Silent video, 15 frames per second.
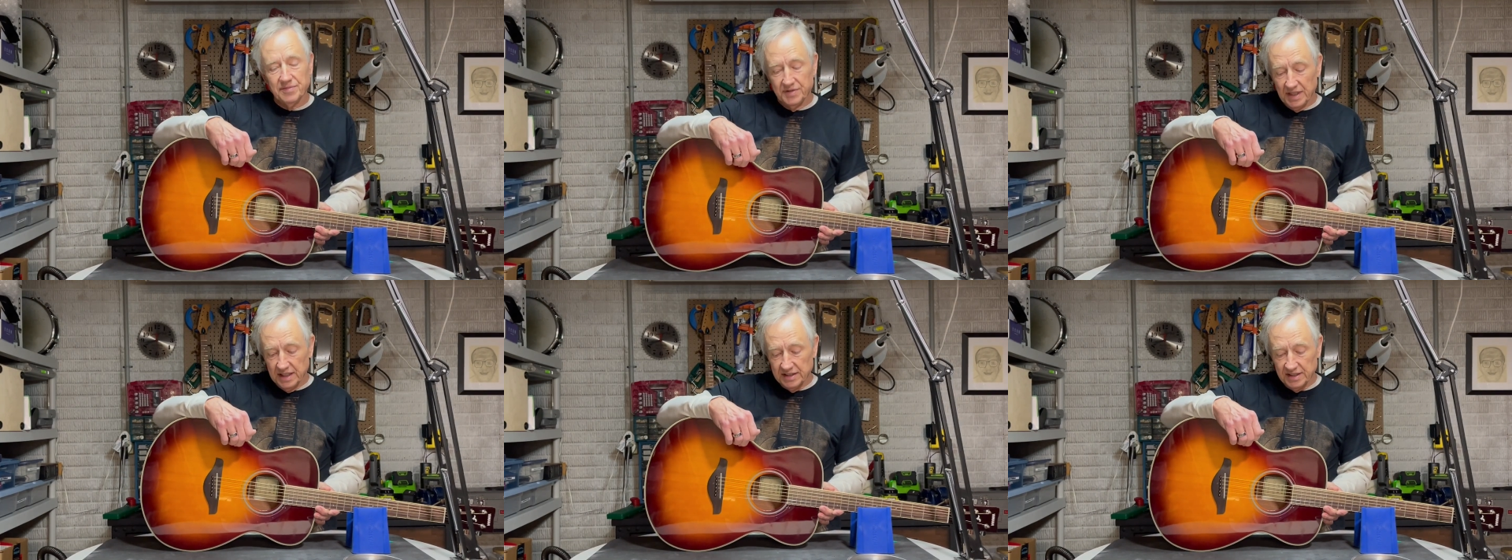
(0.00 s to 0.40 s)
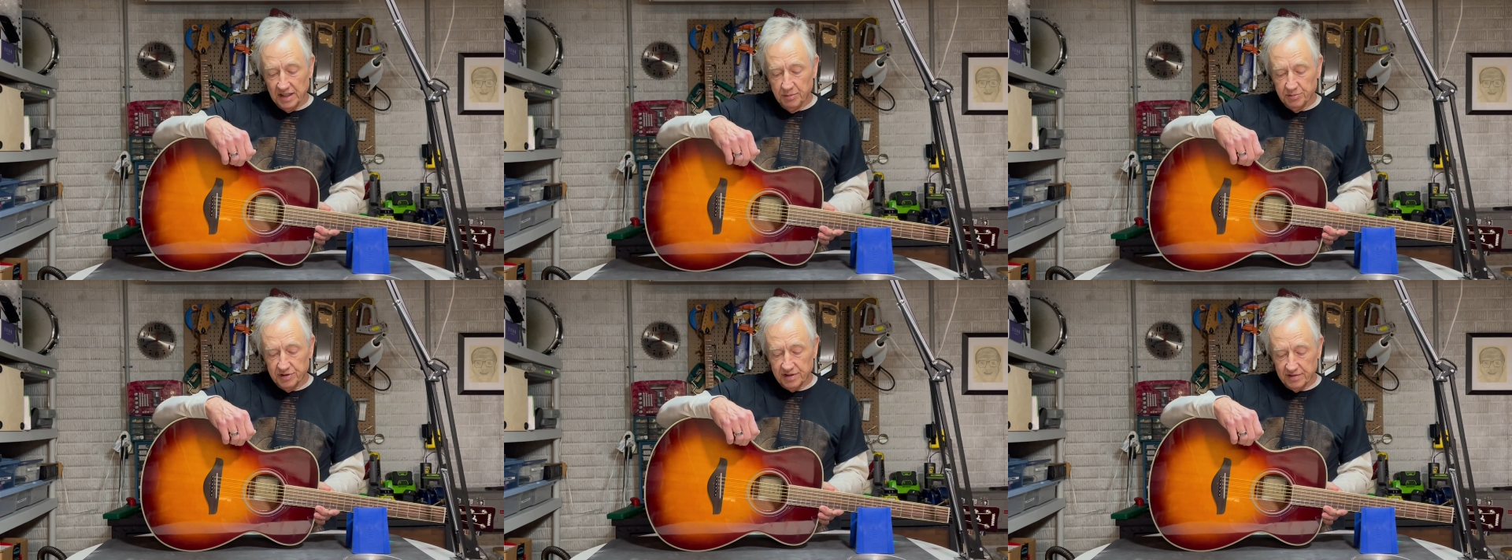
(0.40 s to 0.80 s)
it
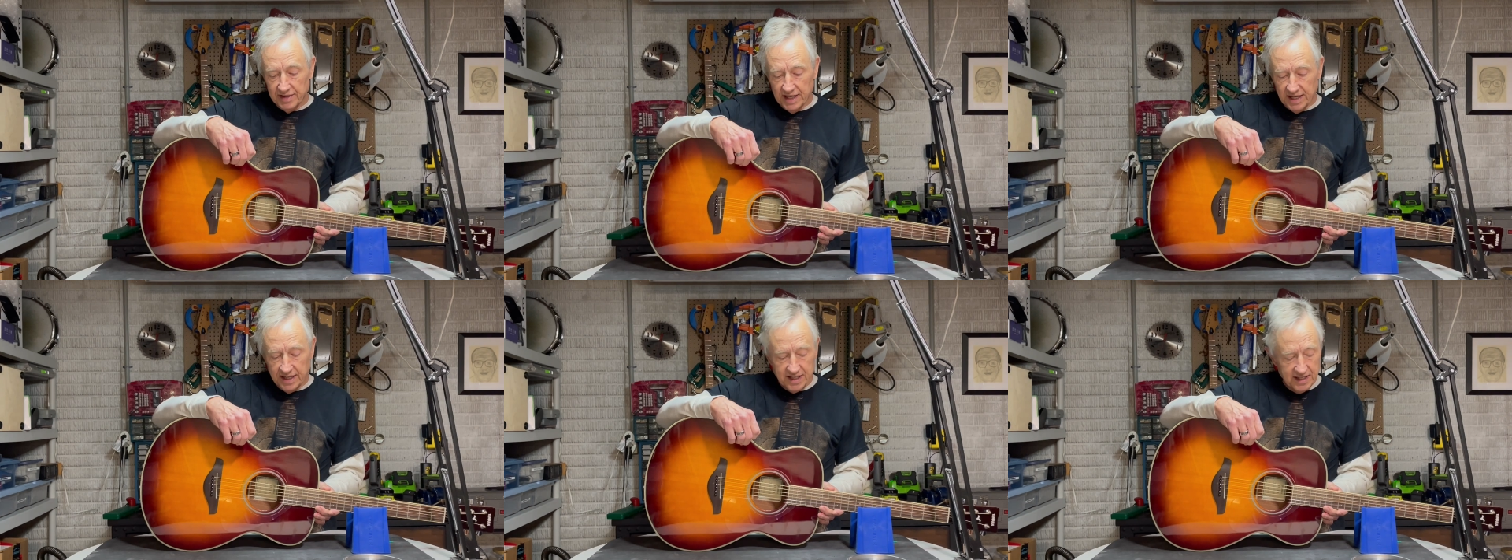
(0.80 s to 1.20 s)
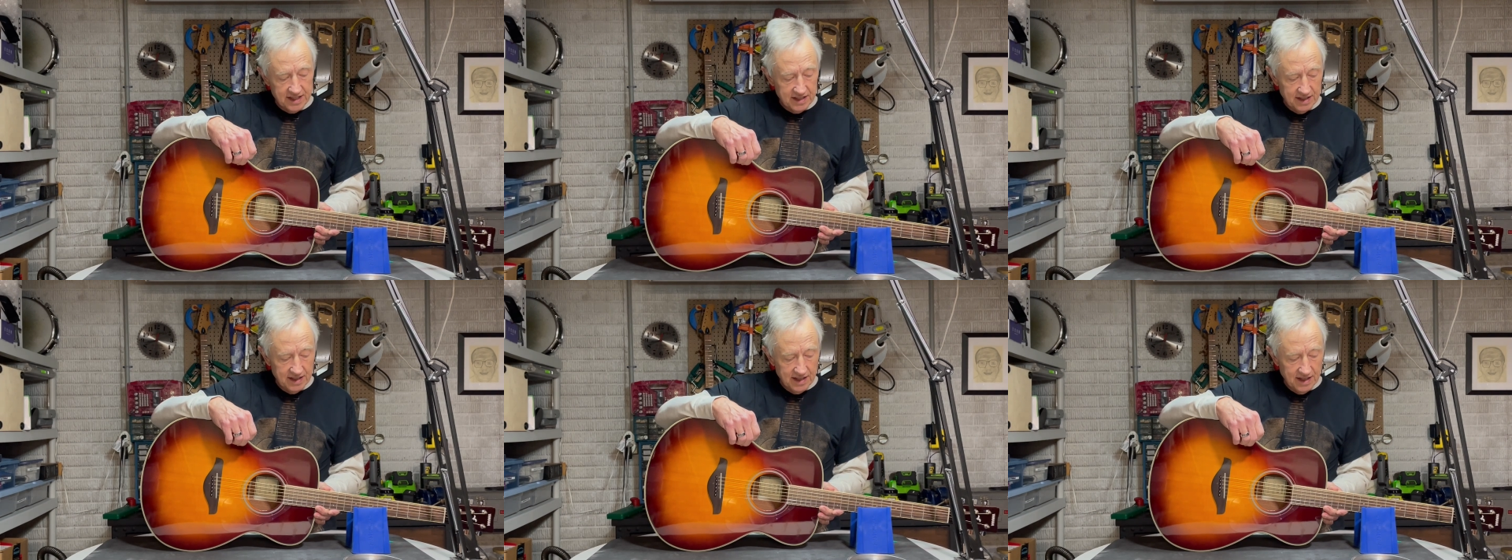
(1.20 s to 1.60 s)
seems like
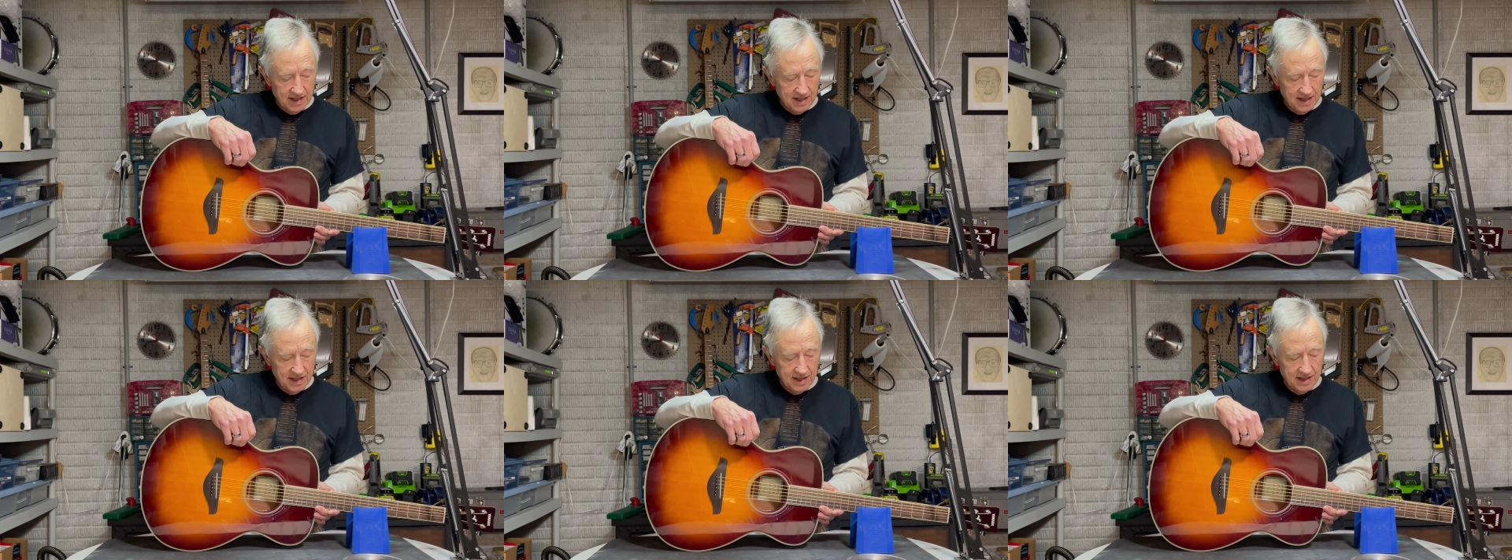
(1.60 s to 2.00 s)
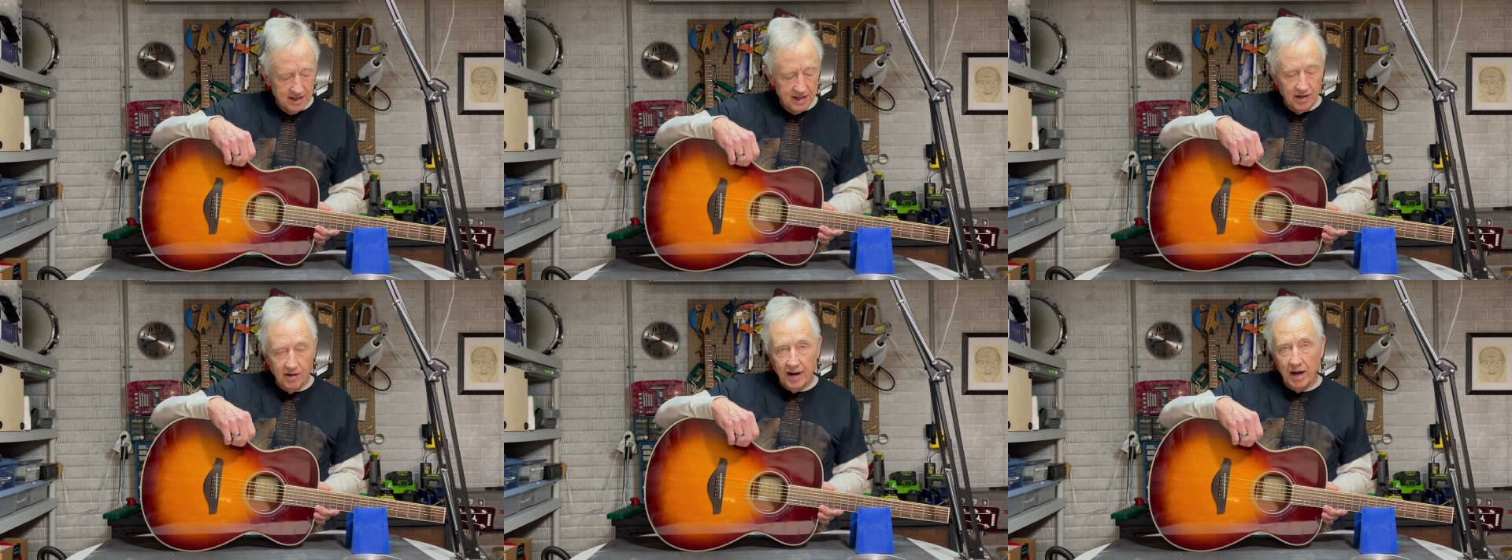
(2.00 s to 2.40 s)

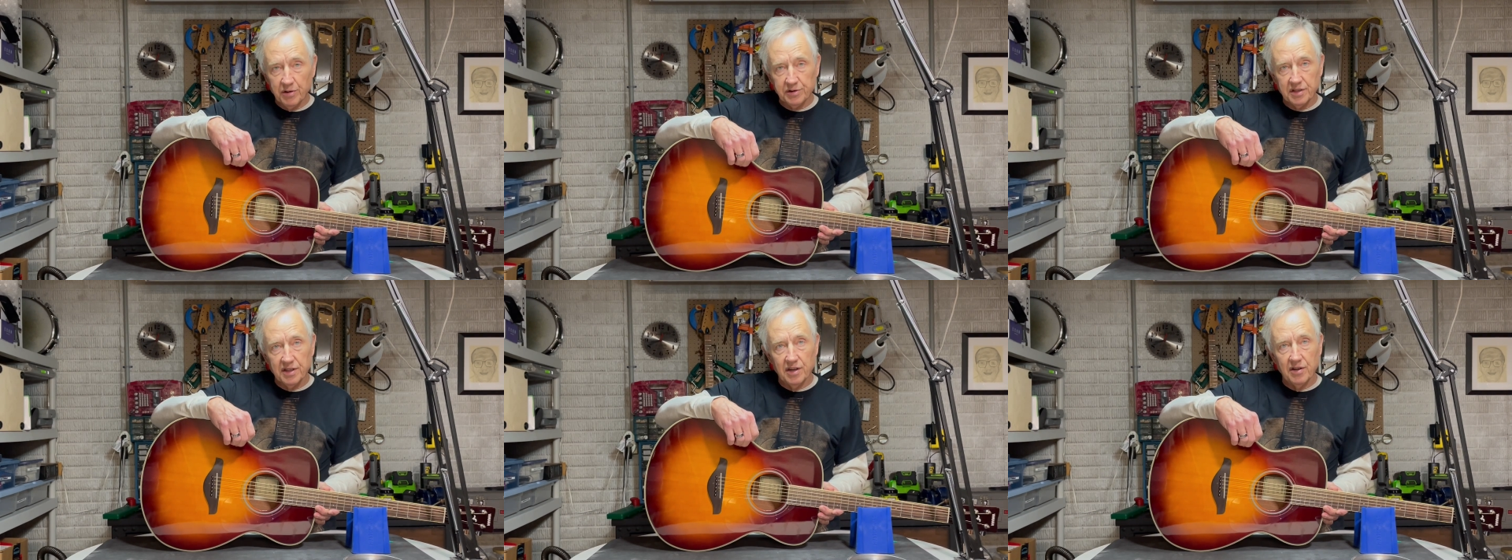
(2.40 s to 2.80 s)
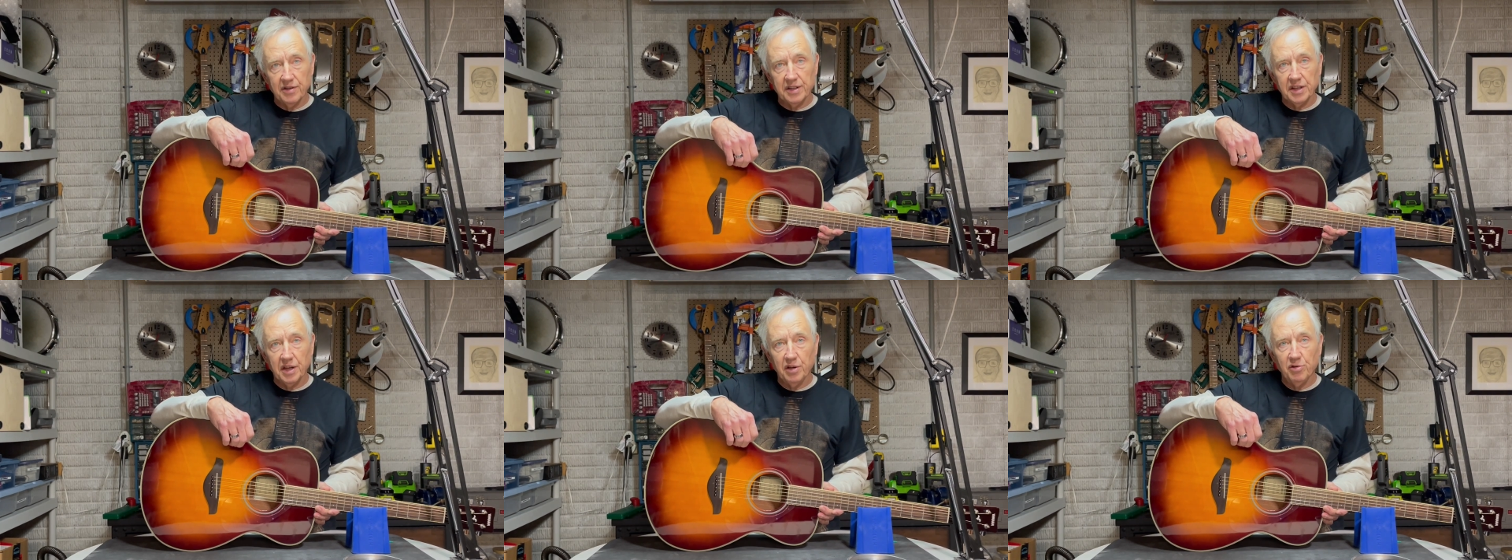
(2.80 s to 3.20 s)
they're out there in
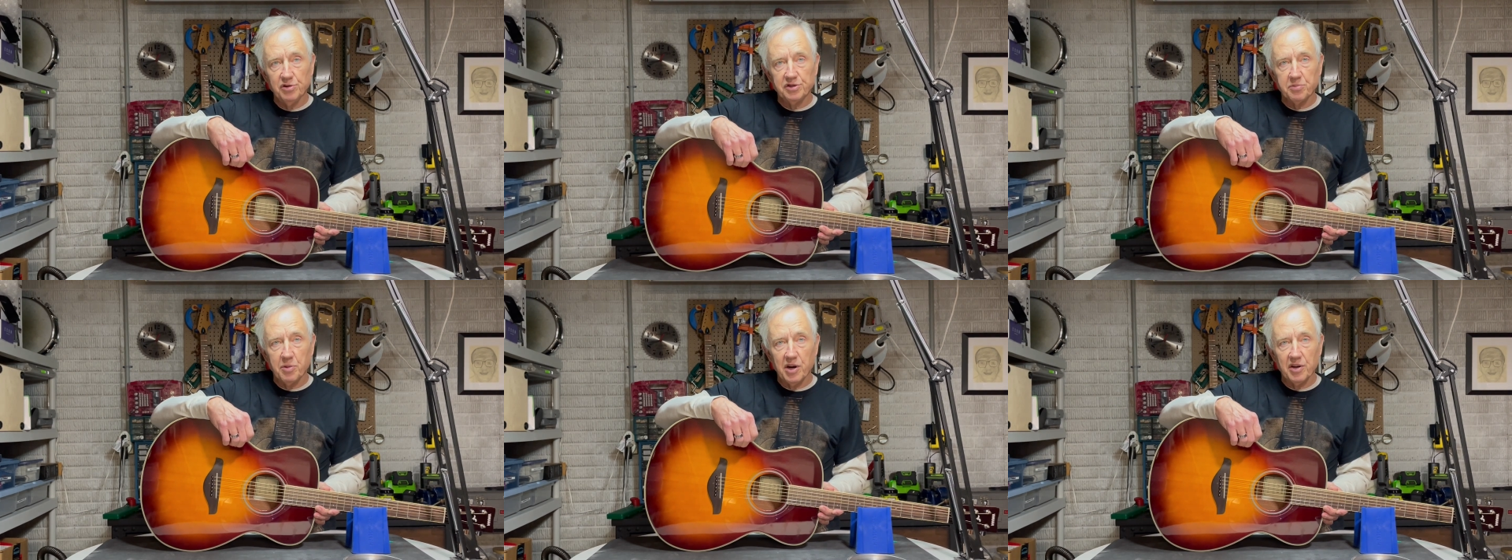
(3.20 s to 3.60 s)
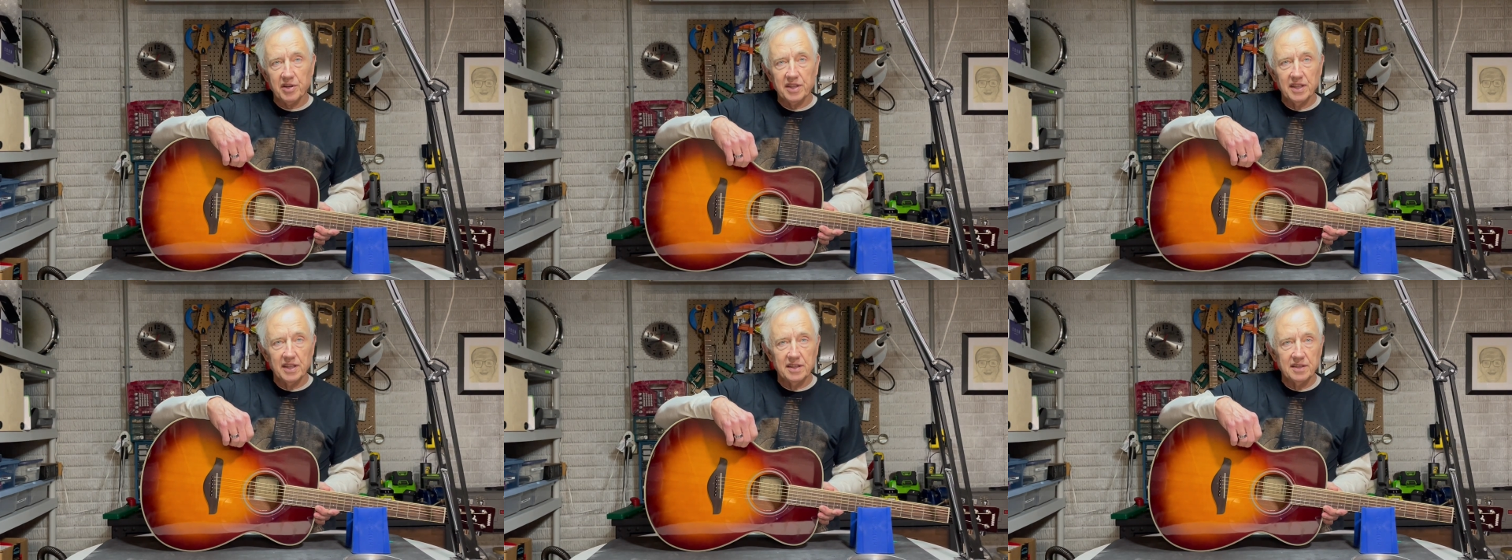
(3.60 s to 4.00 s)
the used
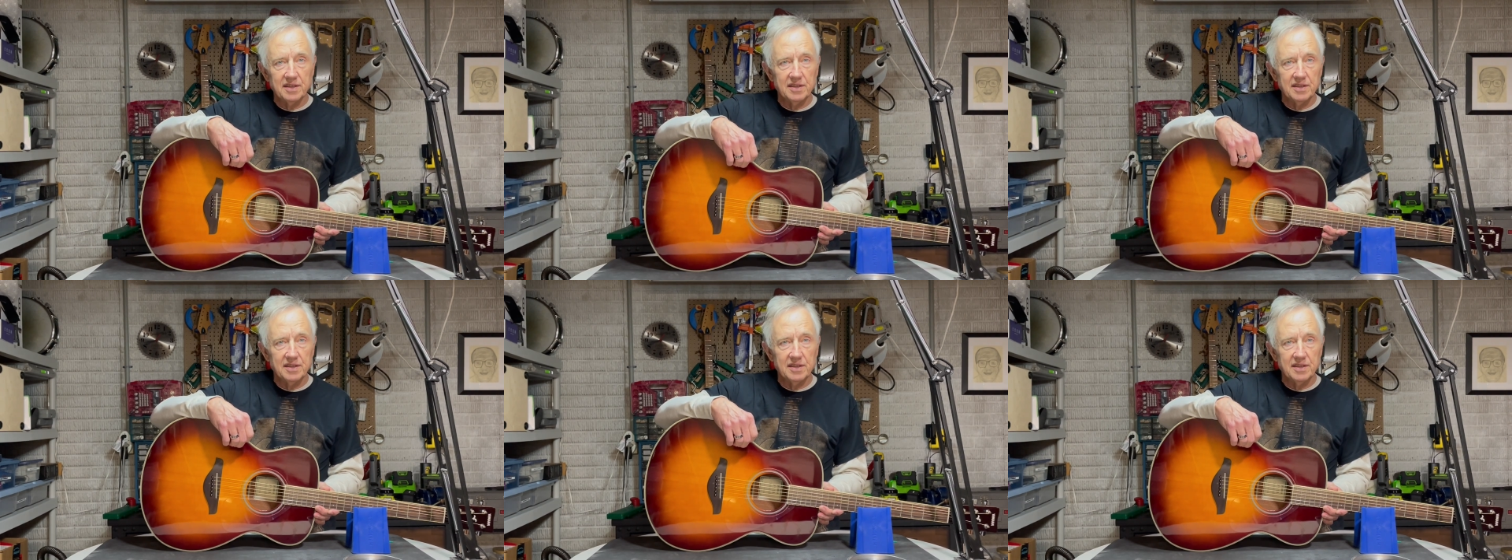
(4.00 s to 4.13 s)
market